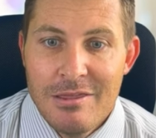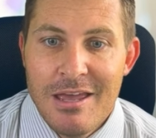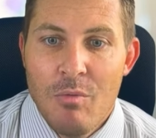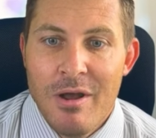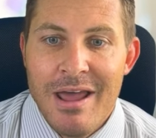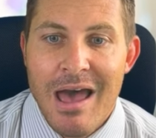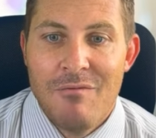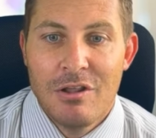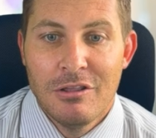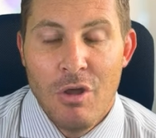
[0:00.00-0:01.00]
they want to have
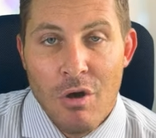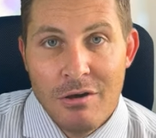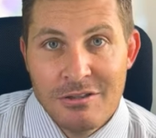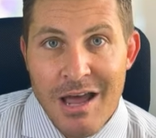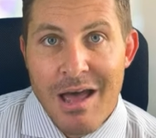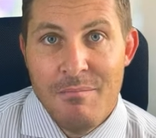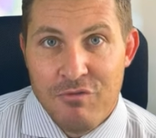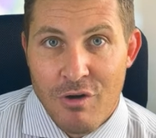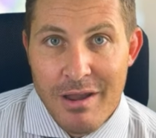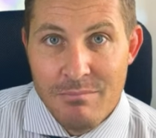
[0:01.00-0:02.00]
a long time
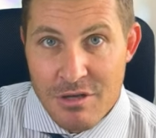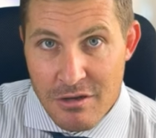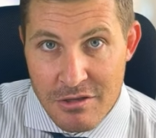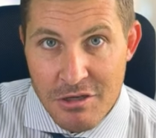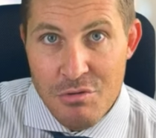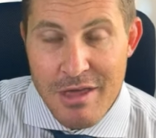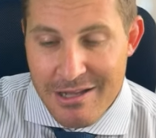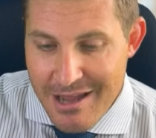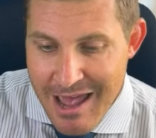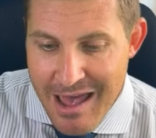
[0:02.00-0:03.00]
frame to, to do that,
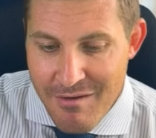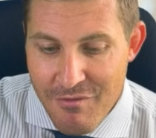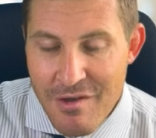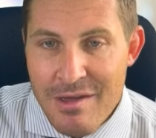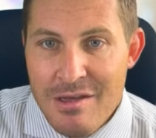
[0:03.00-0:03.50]
to have